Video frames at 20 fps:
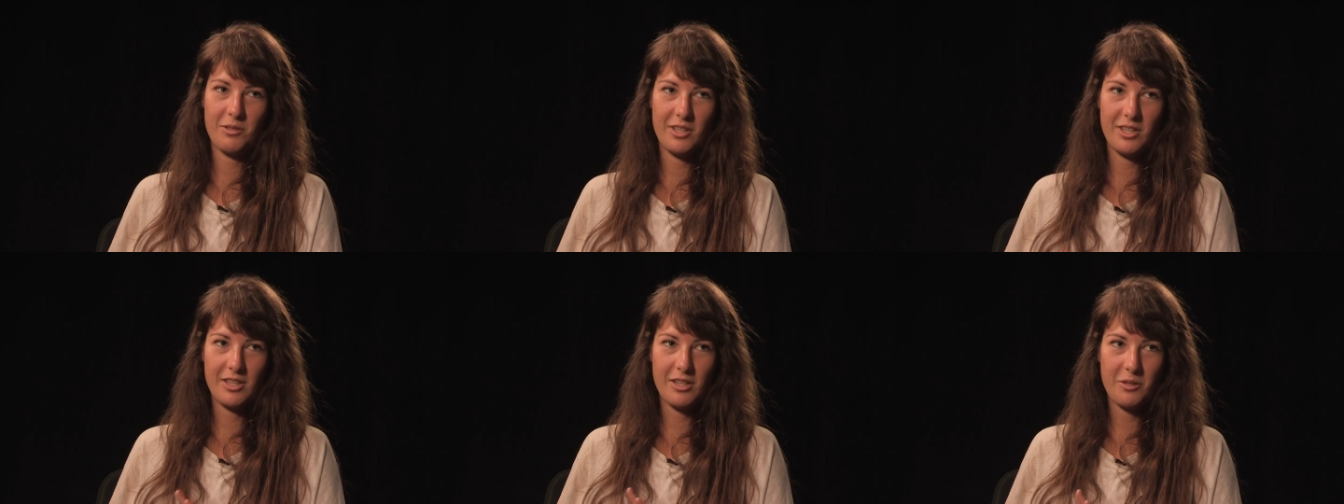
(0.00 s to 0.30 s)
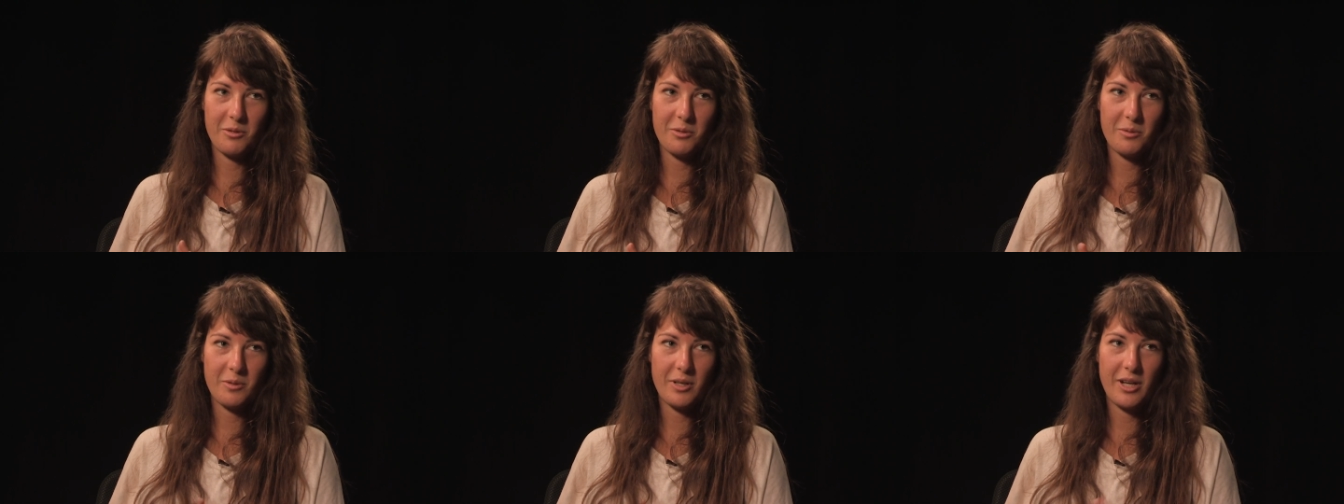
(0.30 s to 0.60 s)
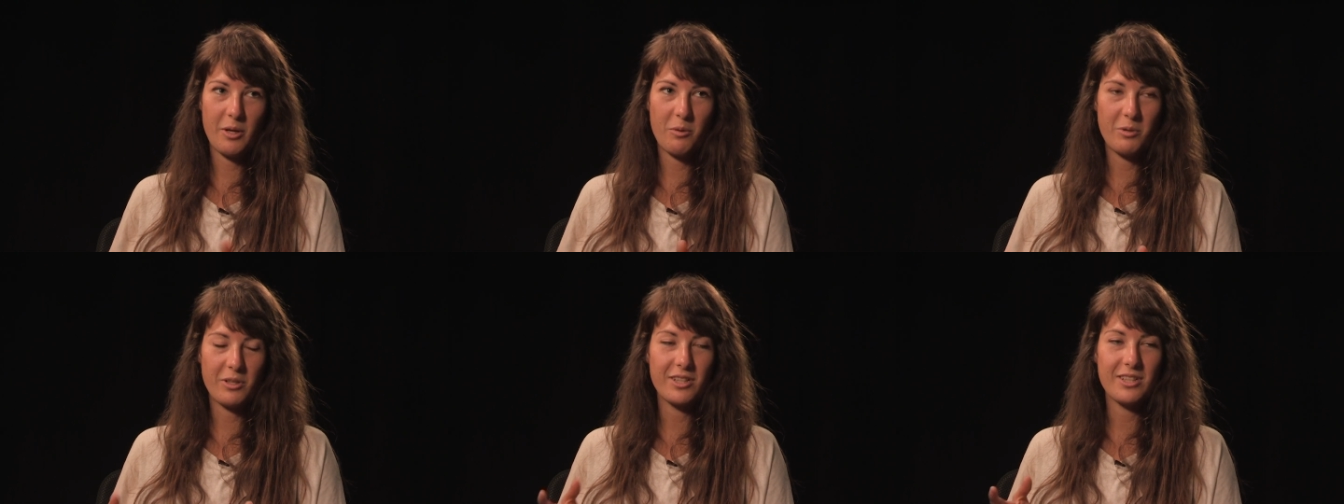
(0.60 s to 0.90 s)
I know
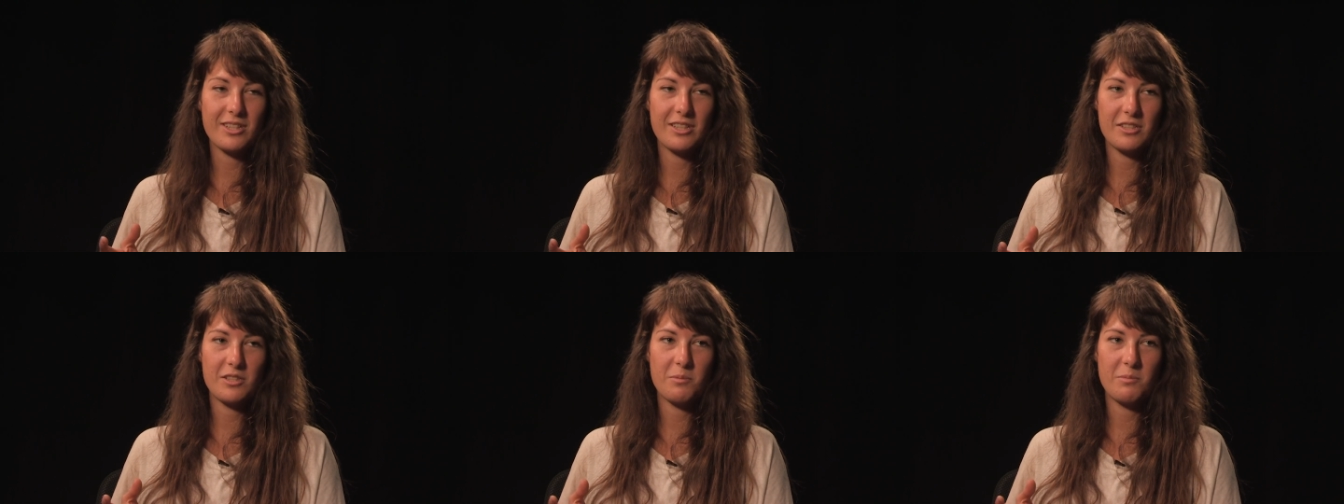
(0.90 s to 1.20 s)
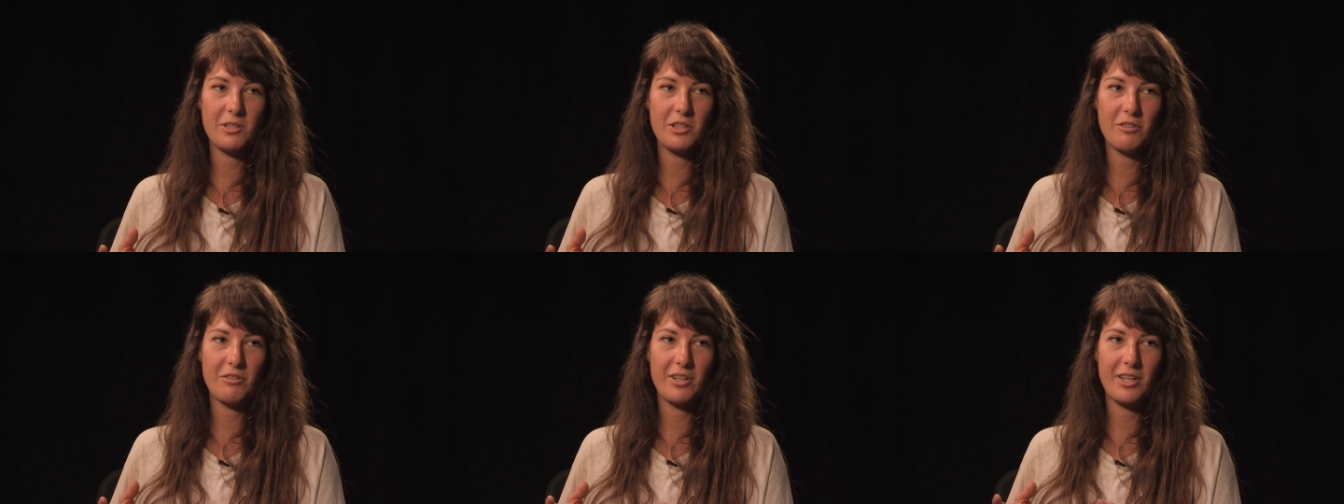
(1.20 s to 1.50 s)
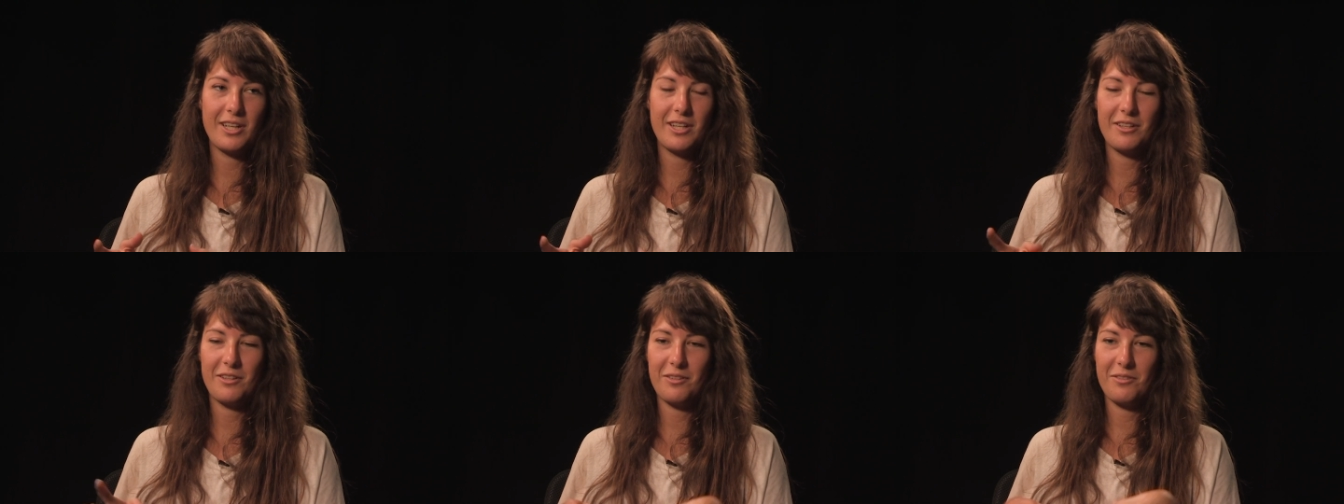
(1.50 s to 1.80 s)
I wanted it to be
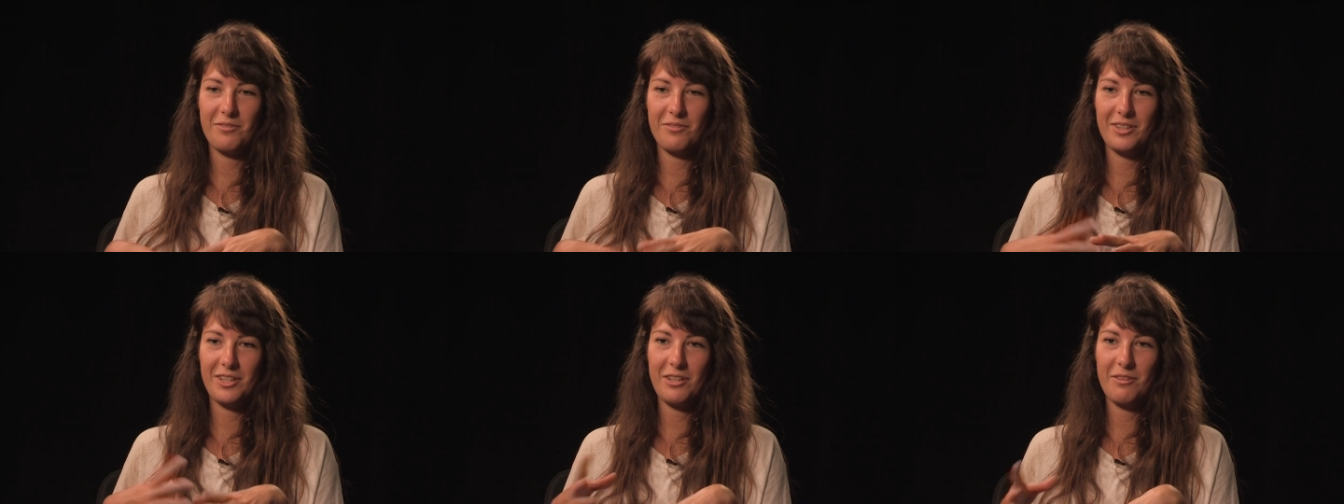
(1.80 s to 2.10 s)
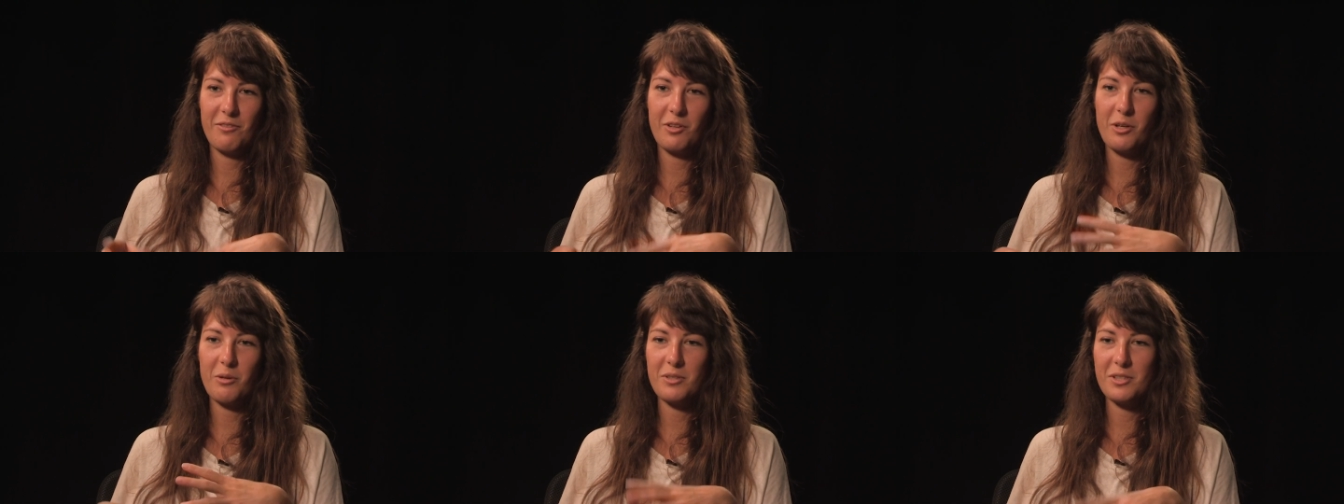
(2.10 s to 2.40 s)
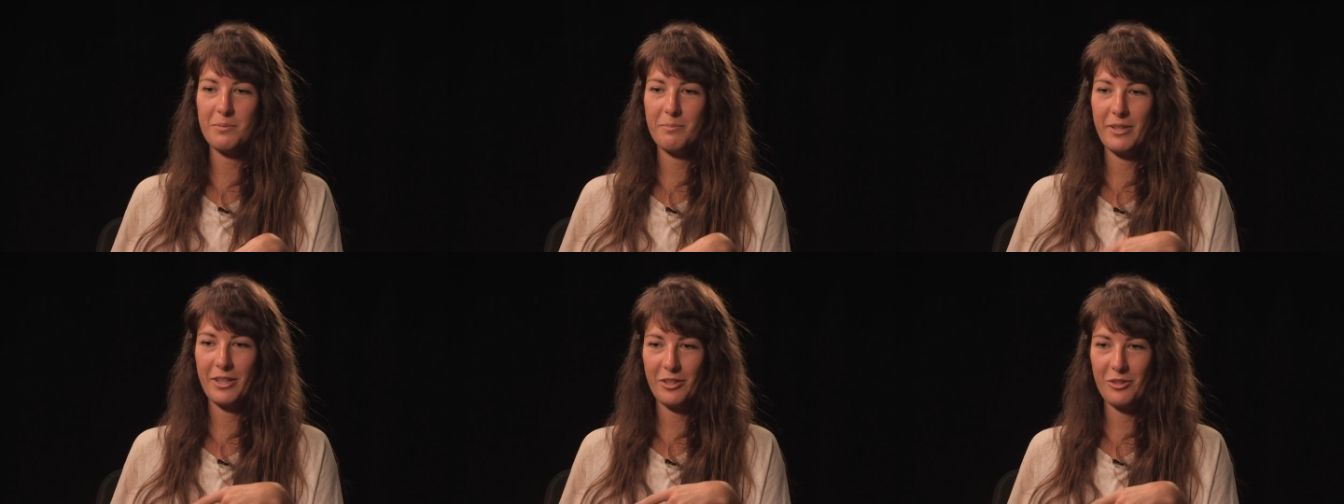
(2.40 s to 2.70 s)
creative, and I've
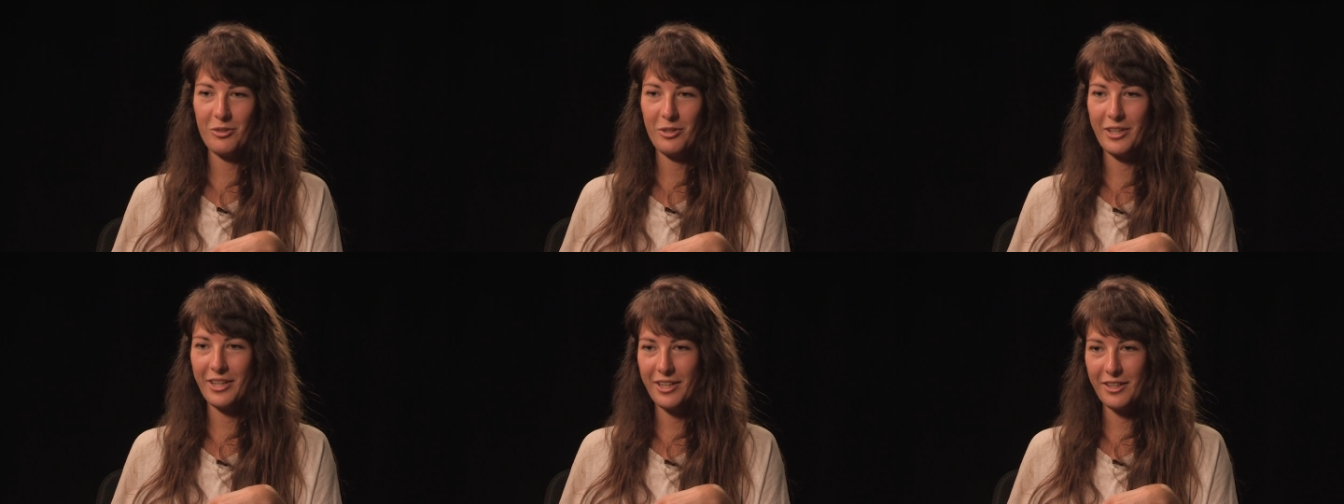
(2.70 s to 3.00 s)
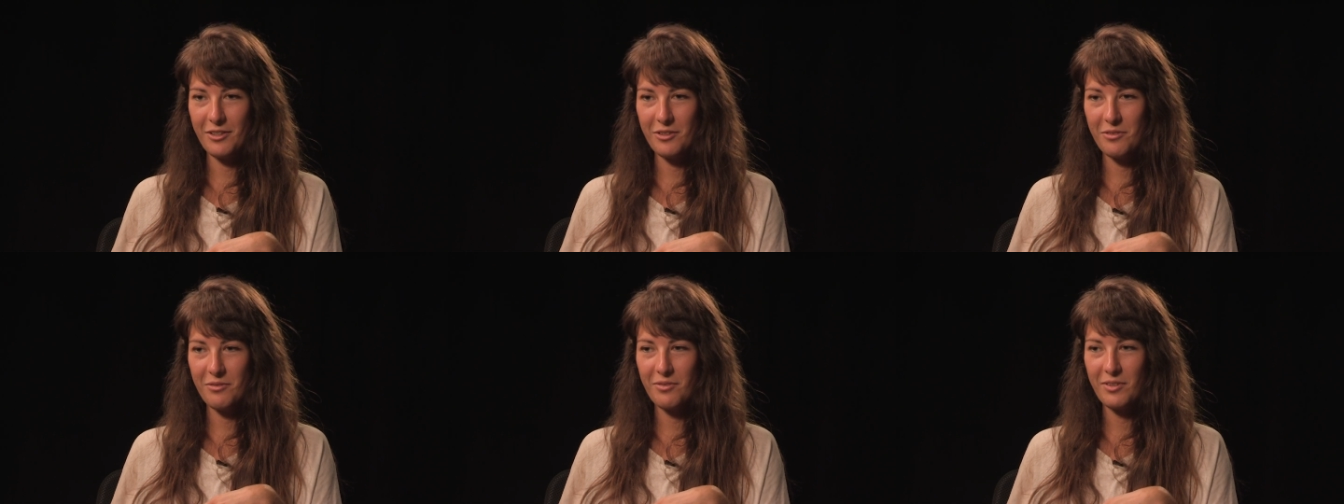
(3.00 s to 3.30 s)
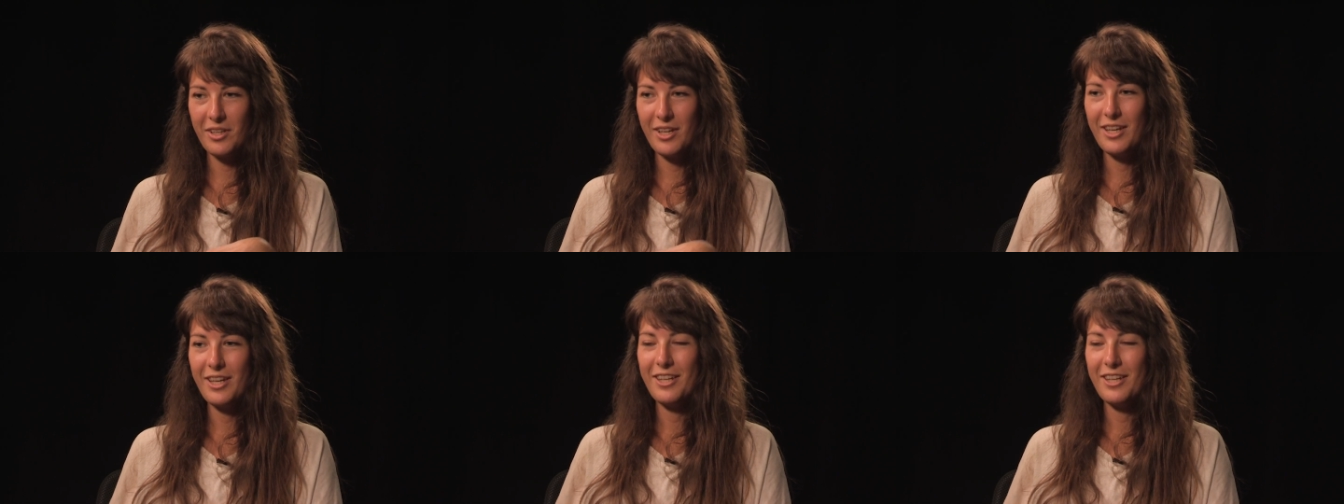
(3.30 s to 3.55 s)
always been creative.